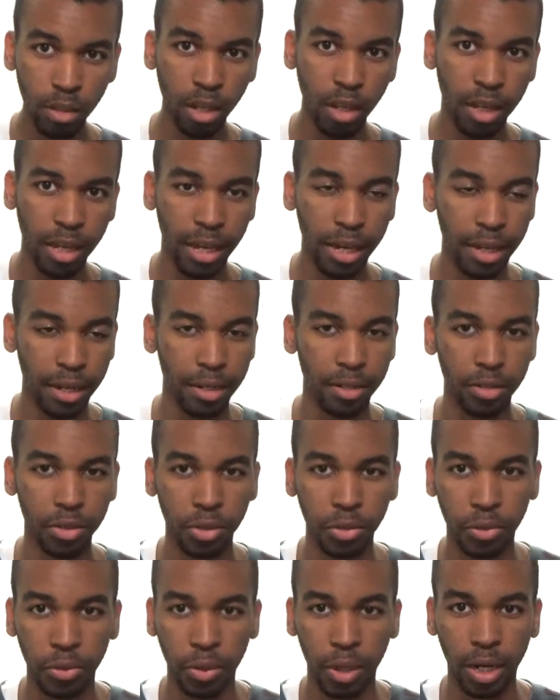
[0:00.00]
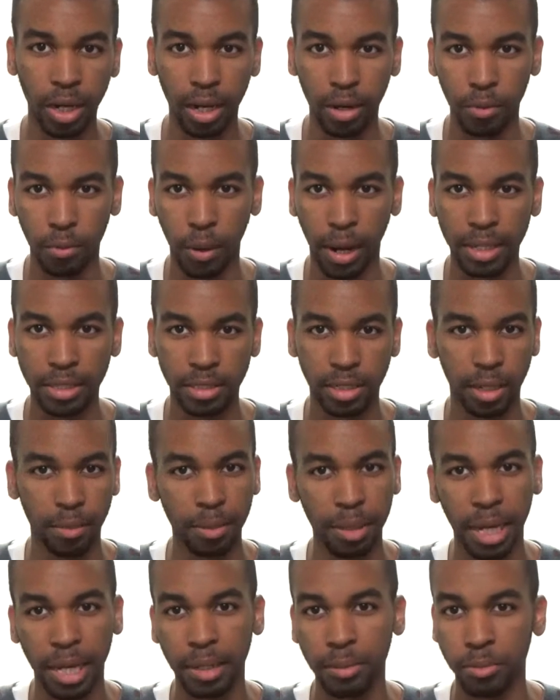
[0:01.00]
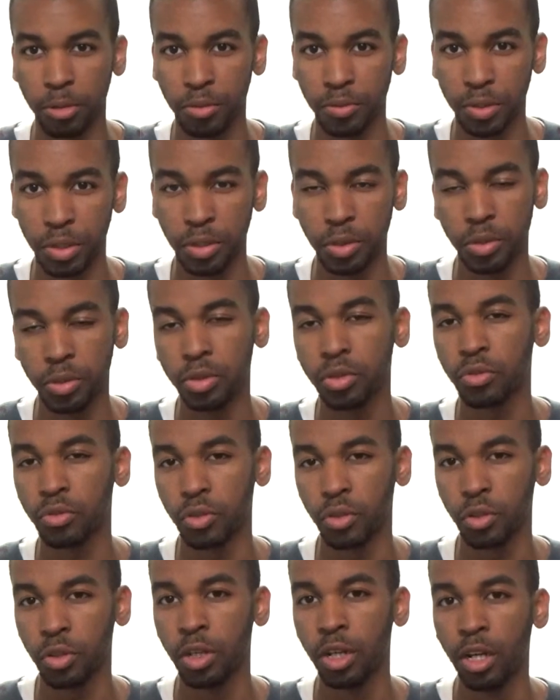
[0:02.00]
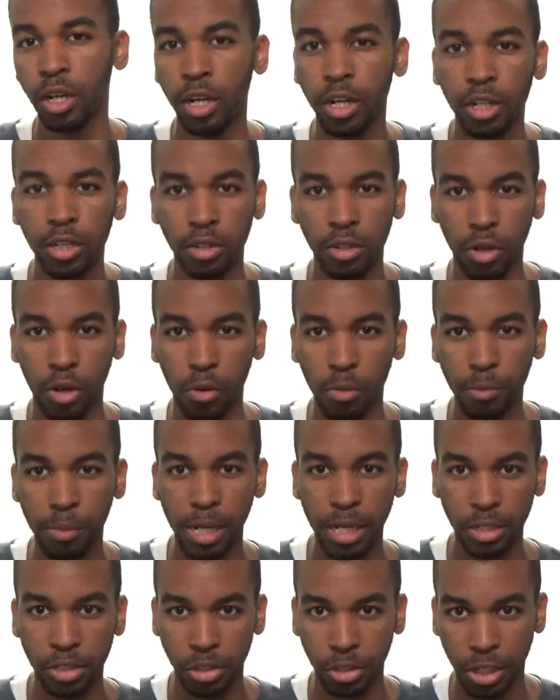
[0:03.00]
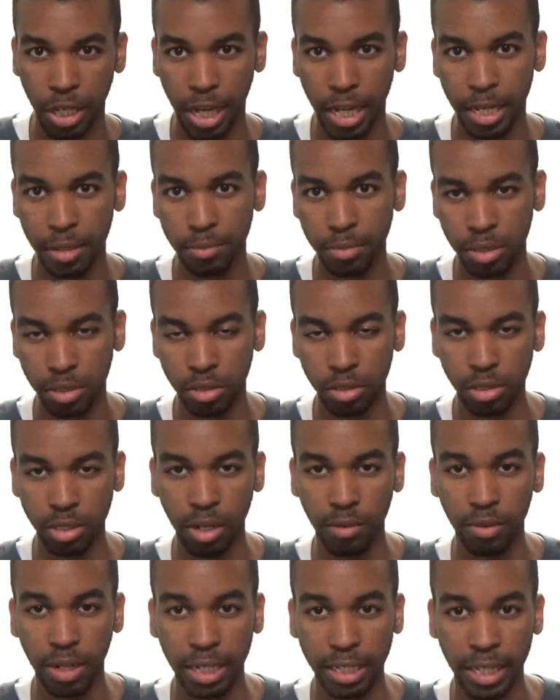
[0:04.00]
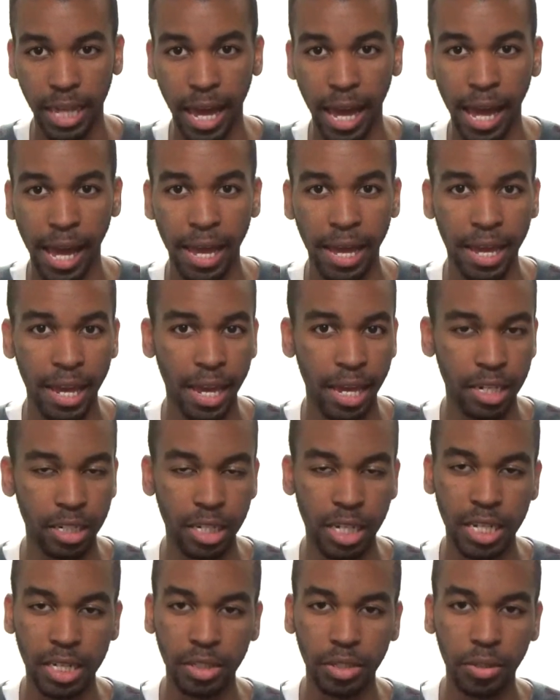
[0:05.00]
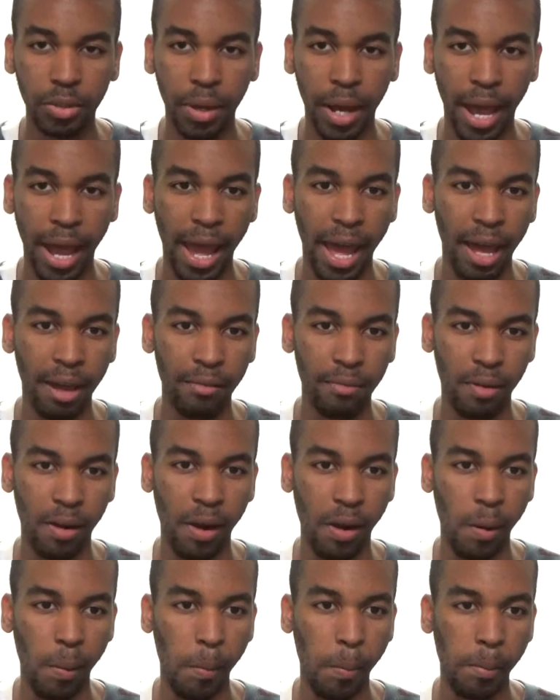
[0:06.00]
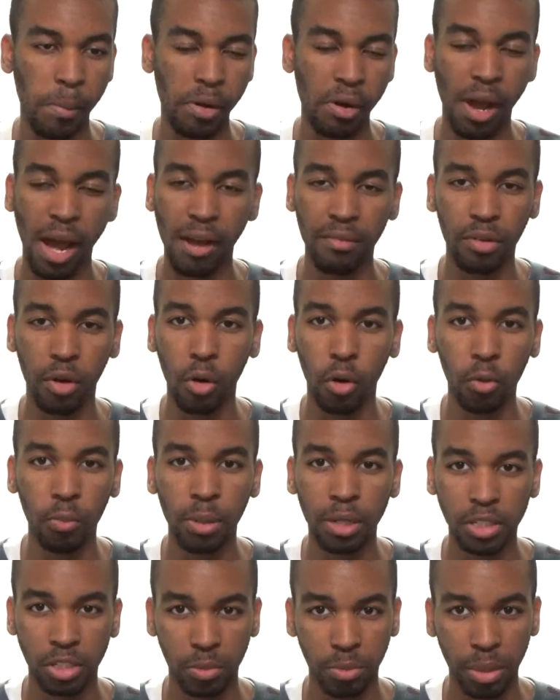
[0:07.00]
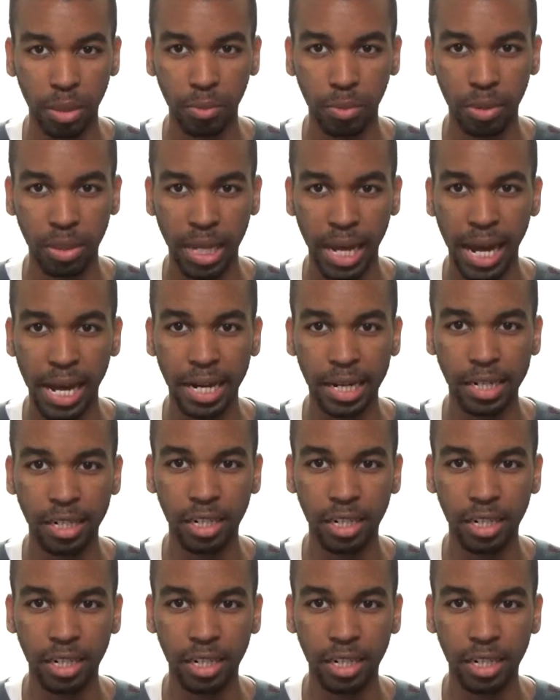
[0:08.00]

and who writes up game reviews for, you know, major games and stuff like that. And then you have a whole bunch of people that